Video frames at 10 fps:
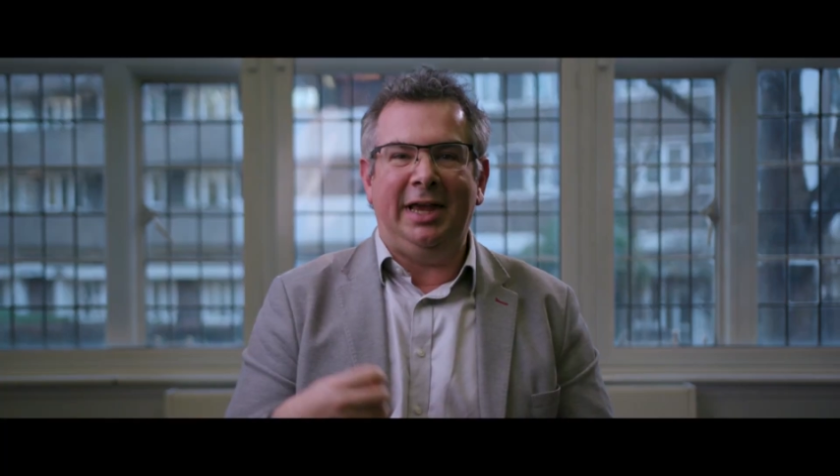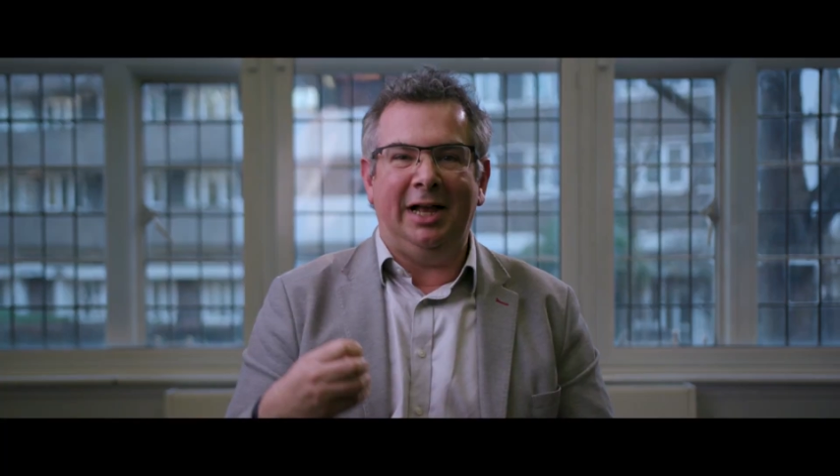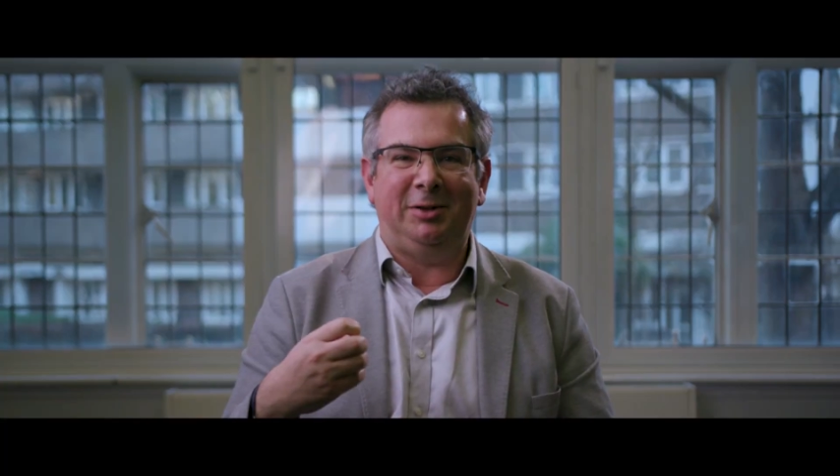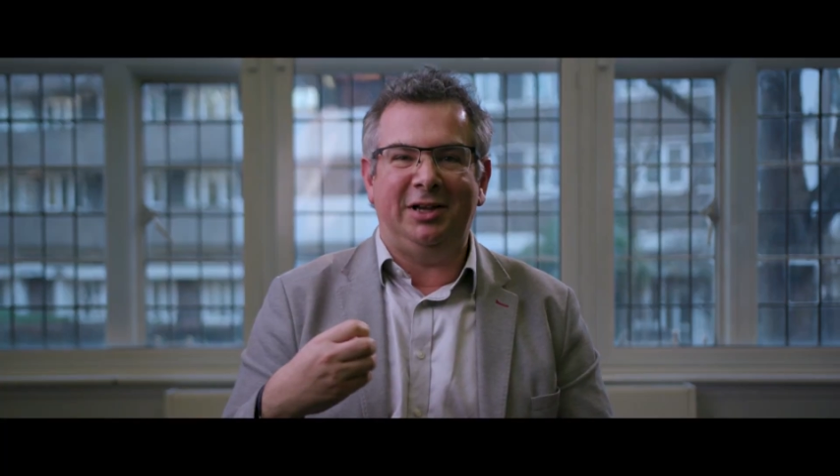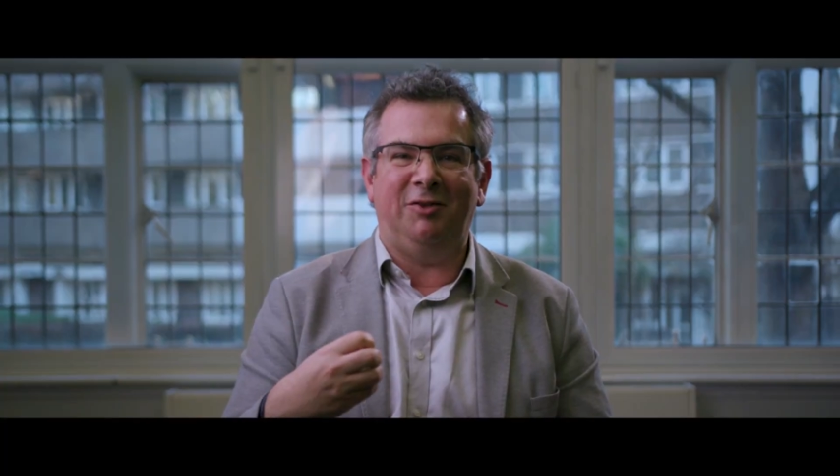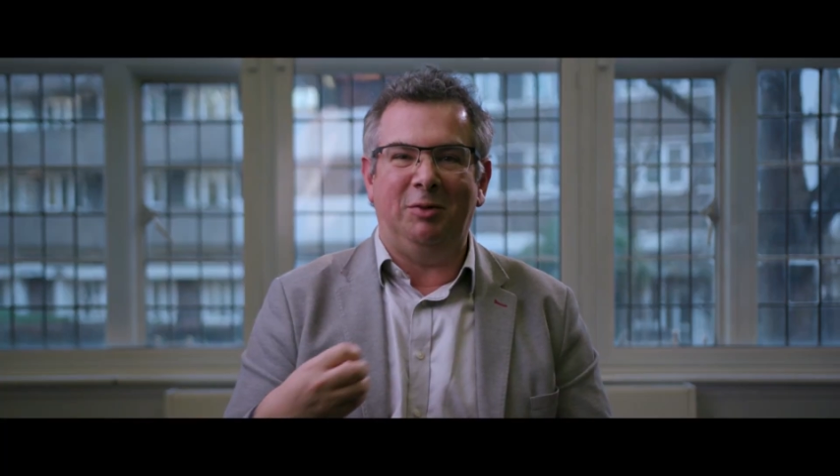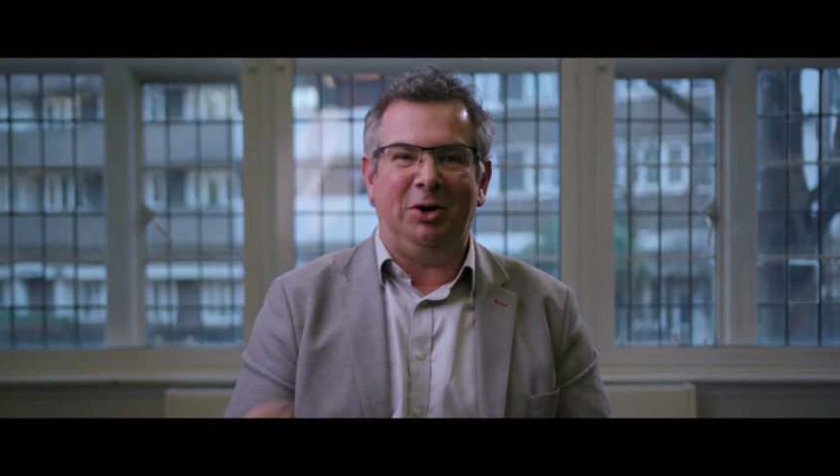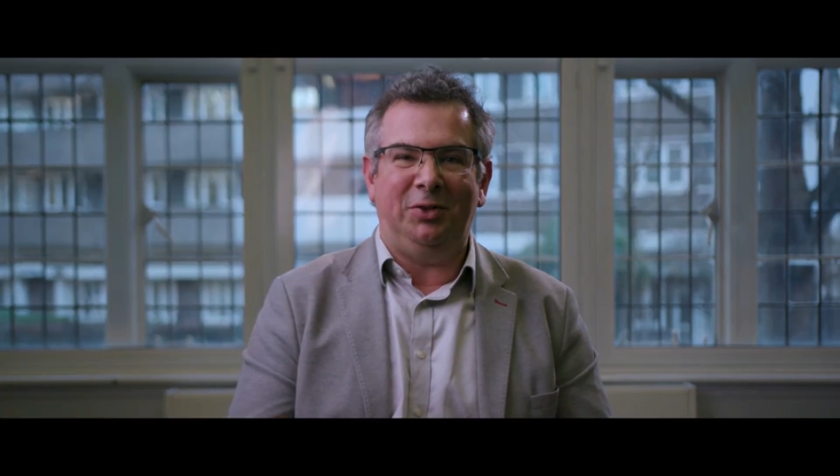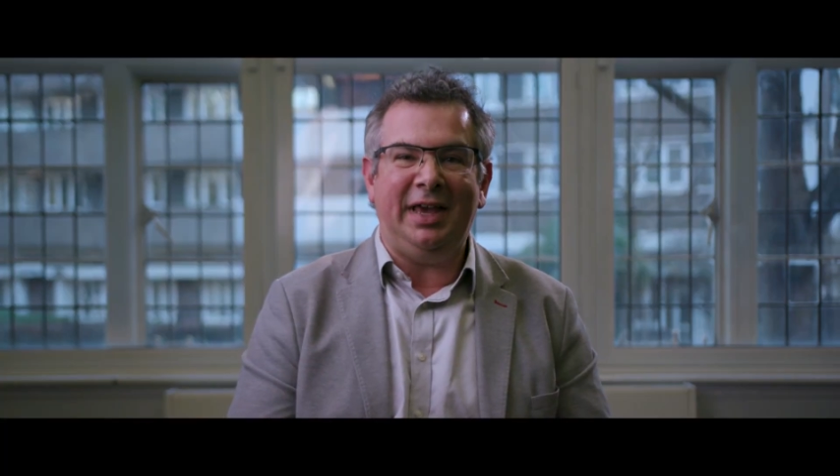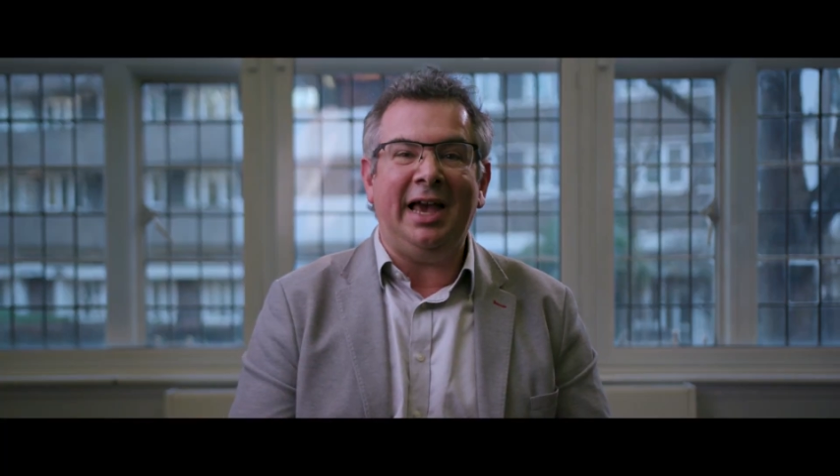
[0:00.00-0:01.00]
being able to cover
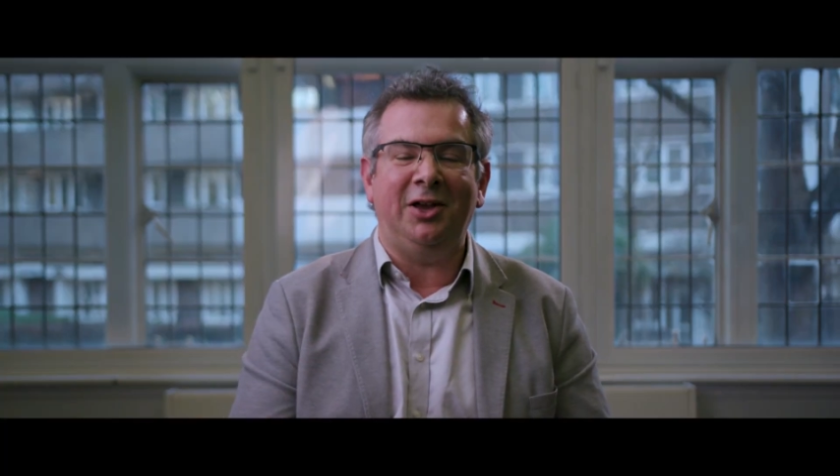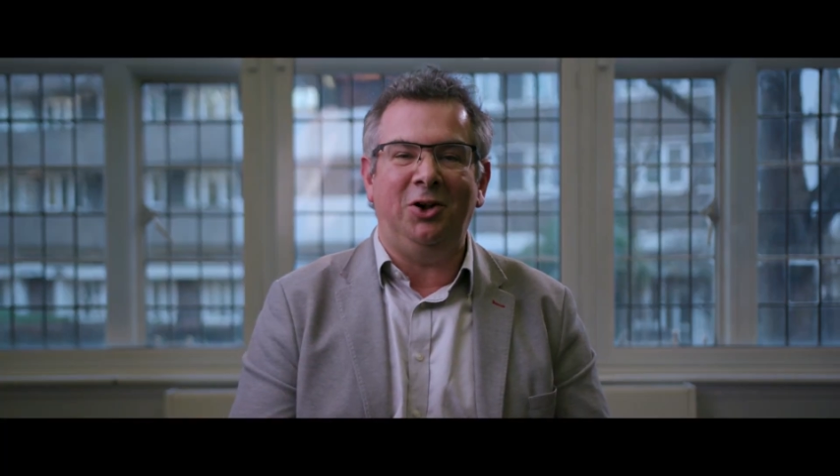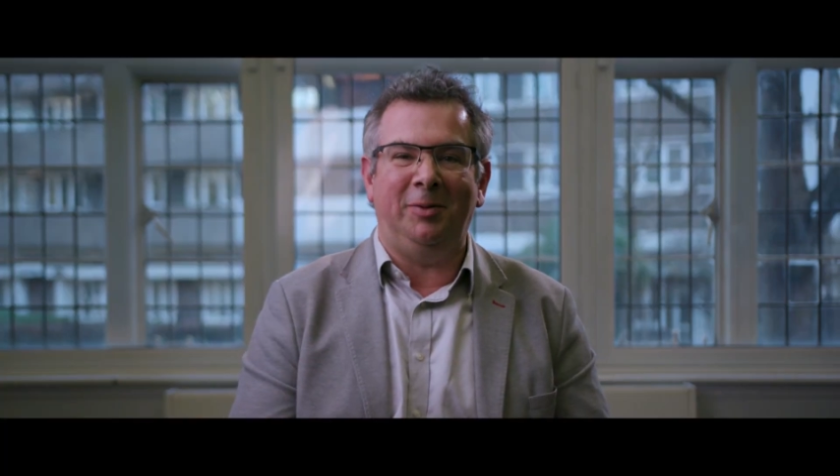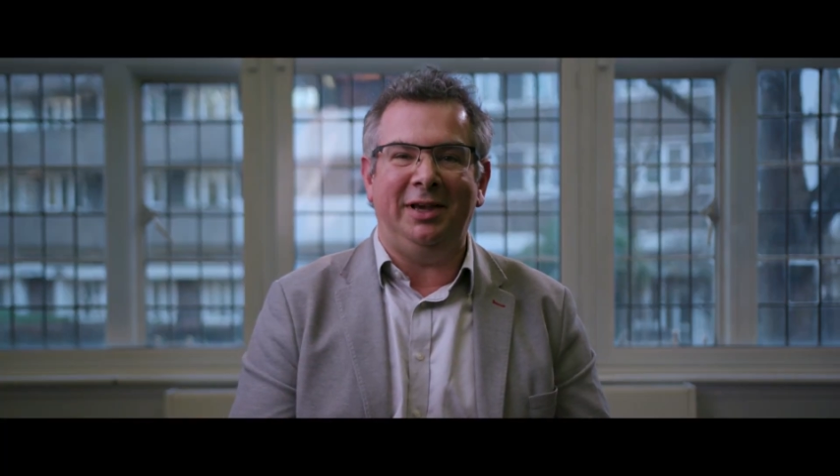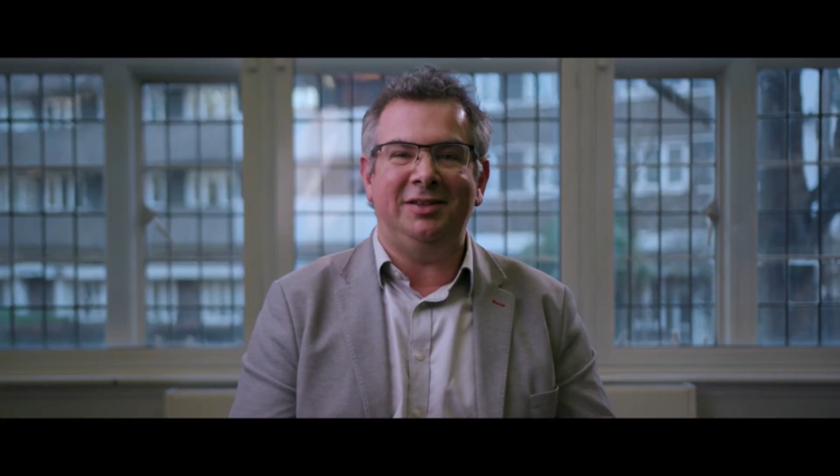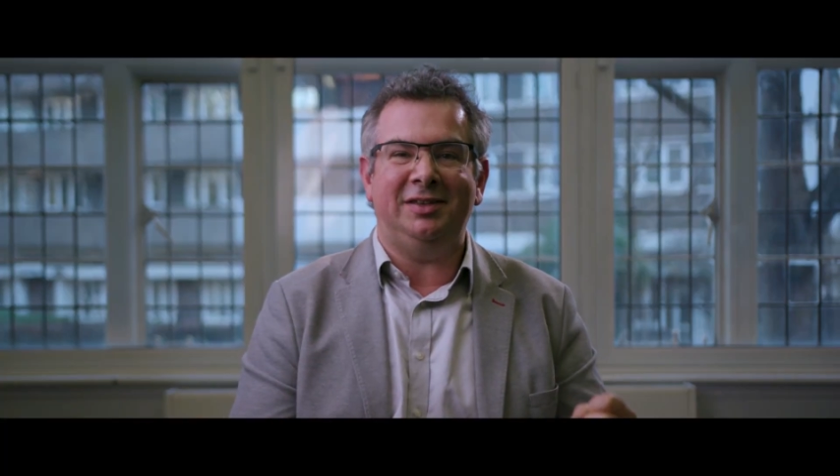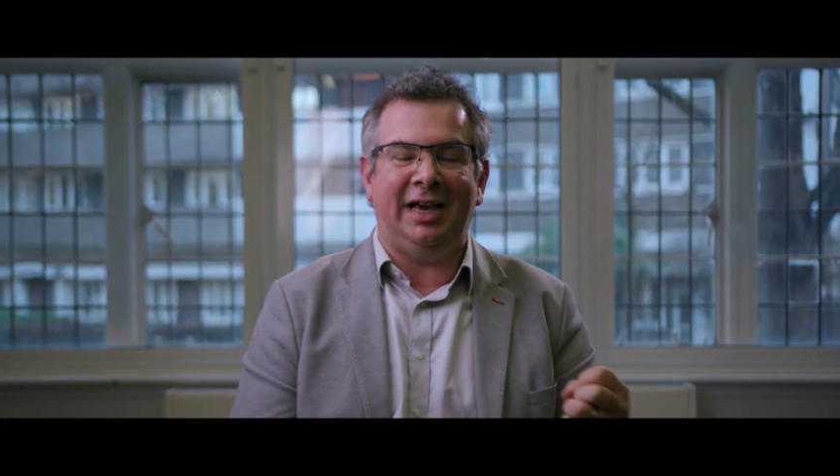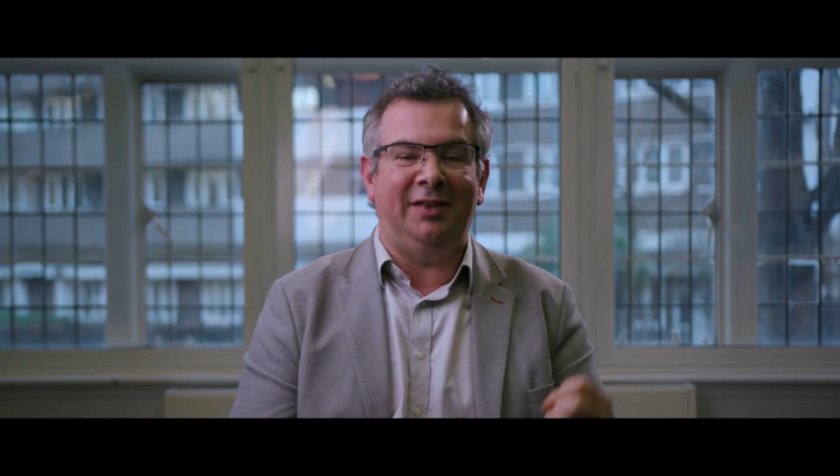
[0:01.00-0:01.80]
both the economics